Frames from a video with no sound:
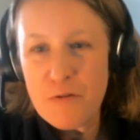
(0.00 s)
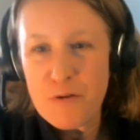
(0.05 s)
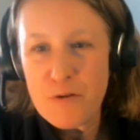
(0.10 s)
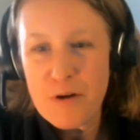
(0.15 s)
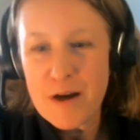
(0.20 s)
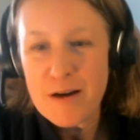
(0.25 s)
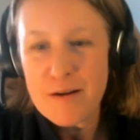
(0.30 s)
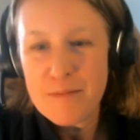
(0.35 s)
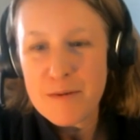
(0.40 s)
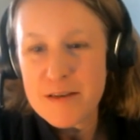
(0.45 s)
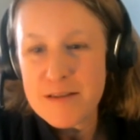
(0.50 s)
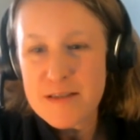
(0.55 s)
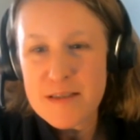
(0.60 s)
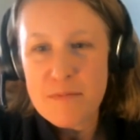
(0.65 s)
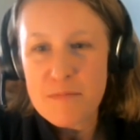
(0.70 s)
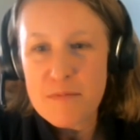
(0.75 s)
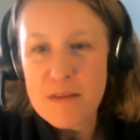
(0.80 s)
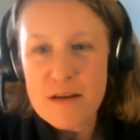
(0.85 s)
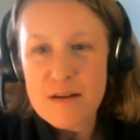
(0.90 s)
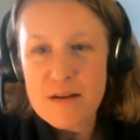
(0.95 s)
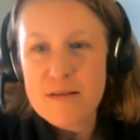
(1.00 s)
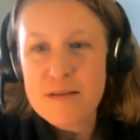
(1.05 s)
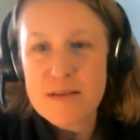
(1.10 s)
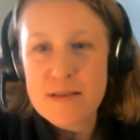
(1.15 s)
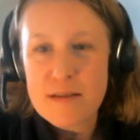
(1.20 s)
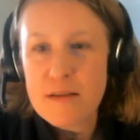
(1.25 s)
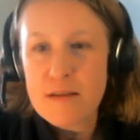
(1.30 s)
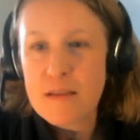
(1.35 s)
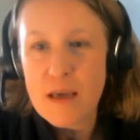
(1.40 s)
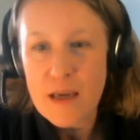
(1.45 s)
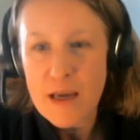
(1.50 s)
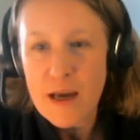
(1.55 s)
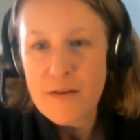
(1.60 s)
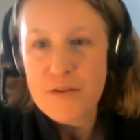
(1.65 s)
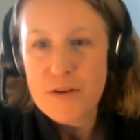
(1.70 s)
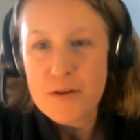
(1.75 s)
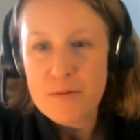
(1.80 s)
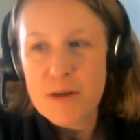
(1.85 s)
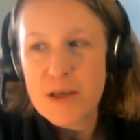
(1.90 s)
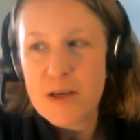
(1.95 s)
for a while, but some things they
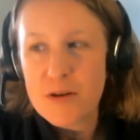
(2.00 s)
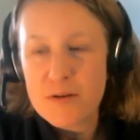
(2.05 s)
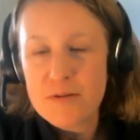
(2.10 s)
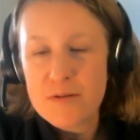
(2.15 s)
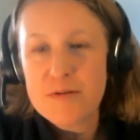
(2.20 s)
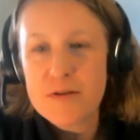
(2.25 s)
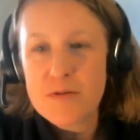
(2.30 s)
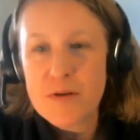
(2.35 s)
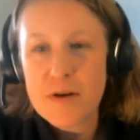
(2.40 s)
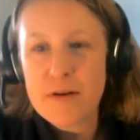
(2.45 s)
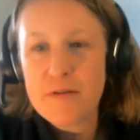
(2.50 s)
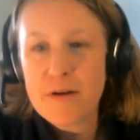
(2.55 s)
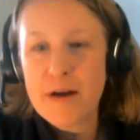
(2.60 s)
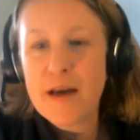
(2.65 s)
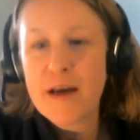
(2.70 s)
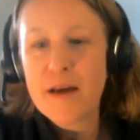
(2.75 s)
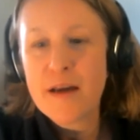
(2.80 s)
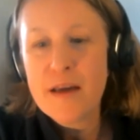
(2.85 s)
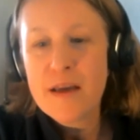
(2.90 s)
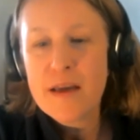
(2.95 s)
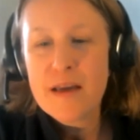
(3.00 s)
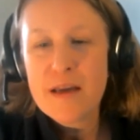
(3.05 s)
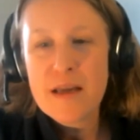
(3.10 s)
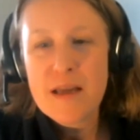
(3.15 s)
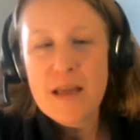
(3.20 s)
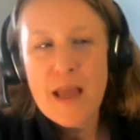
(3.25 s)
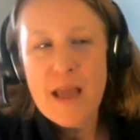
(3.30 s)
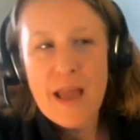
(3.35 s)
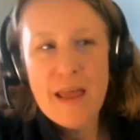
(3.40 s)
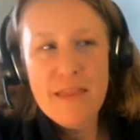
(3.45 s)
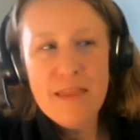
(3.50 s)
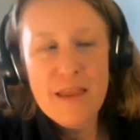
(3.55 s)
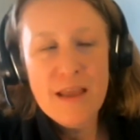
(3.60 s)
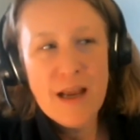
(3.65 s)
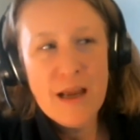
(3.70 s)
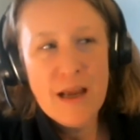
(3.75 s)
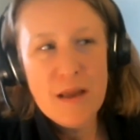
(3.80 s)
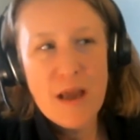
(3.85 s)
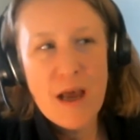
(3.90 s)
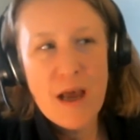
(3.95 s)
have to be used right away. And
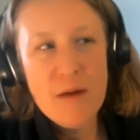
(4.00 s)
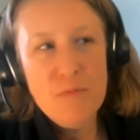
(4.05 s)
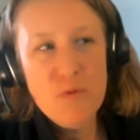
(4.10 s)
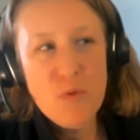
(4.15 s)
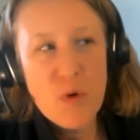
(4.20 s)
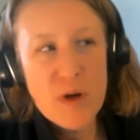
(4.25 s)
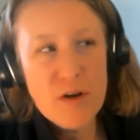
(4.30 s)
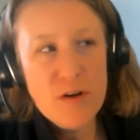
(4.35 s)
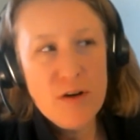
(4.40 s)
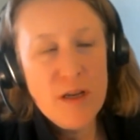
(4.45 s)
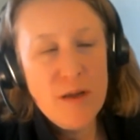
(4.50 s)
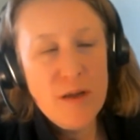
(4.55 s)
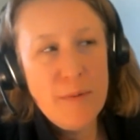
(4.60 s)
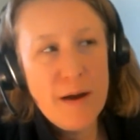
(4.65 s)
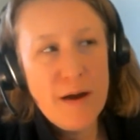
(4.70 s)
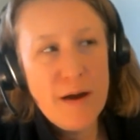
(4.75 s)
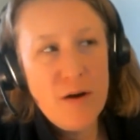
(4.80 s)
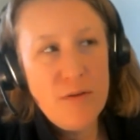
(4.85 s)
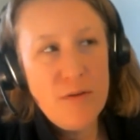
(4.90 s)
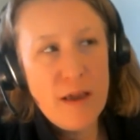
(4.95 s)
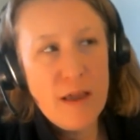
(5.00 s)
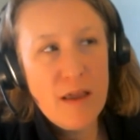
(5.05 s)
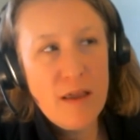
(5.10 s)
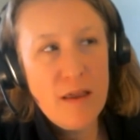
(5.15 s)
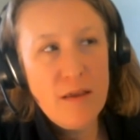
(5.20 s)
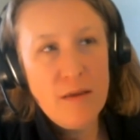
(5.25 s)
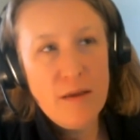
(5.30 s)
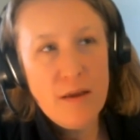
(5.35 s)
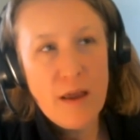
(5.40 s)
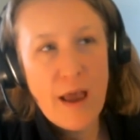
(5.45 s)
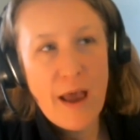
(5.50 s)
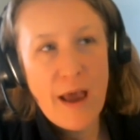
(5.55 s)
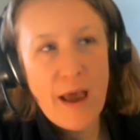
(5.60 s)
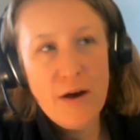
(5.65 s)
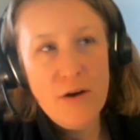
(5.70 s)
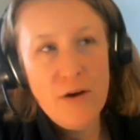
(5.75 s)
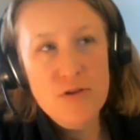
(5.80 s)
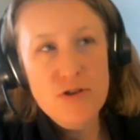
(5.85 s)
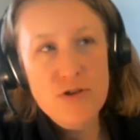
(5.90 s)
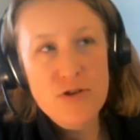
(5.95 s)
then I'm wondering about like
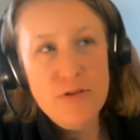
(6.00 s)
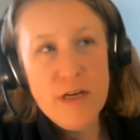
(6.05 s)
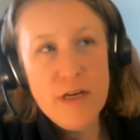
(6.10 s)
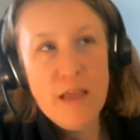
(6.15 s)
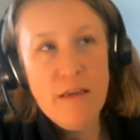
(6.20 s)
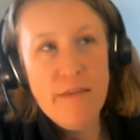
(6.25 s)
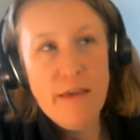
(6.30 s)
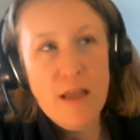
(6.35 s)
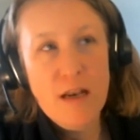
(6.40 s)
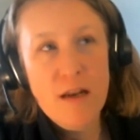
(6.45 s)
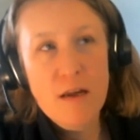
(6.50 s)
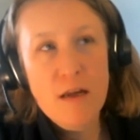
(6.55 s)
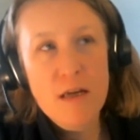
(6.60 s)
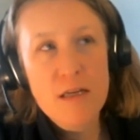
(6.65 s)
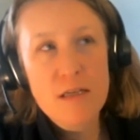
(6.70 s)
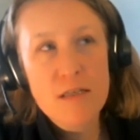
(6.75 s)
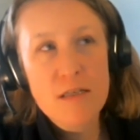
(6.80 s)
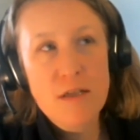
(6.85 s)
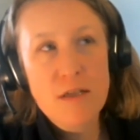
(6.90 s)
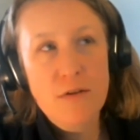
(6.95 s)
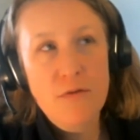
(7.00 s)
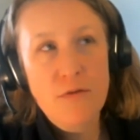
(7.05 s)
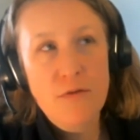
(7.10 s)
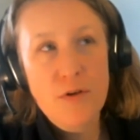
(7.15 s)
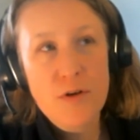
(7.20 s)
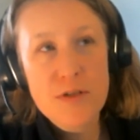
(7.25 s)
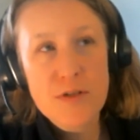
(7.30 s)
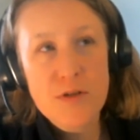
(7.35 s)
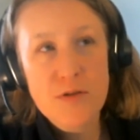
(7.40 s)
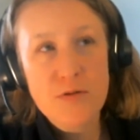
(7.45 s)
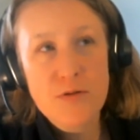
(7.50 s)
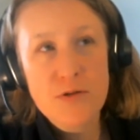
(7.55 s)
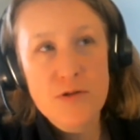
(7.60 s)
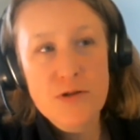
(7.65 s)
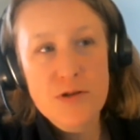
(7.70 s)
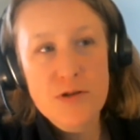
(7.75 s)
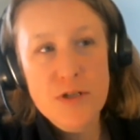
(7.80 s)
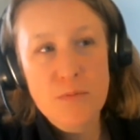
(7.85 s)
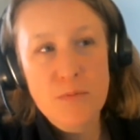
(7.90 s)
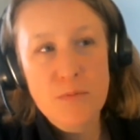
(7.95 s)
how tricky that is for a school
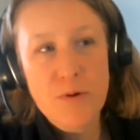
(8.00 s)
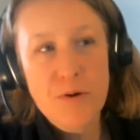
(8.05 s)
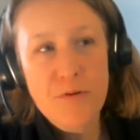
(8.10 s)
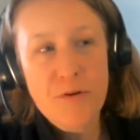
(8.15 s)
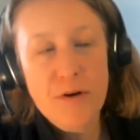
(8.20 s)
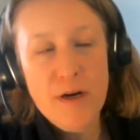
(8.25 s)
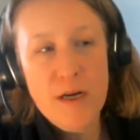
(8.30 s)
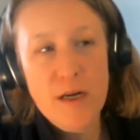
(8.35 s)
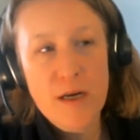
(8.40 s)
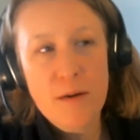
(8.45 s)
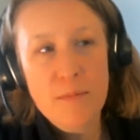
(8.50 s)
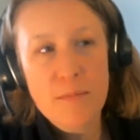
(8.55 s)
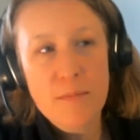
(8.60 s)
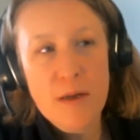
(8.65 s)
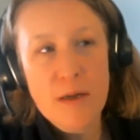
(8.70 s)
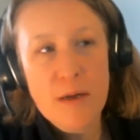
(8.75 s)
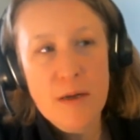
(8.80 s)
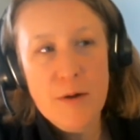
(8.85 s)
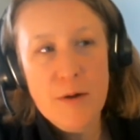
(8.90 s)
nutrition program.